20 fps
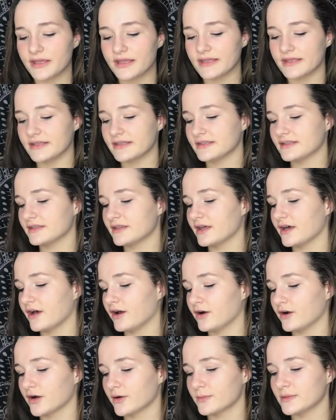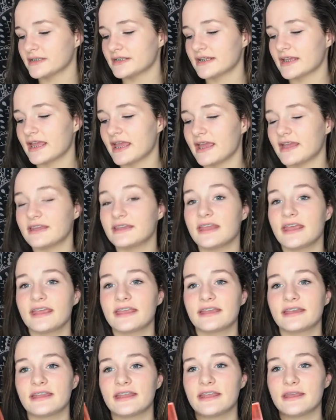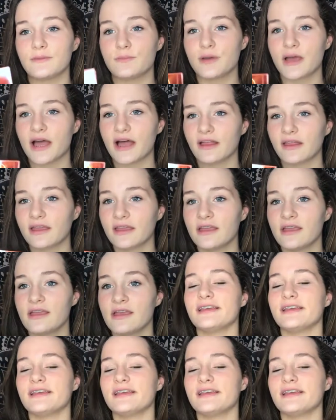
is the Urban Decay Naked Heat Palette.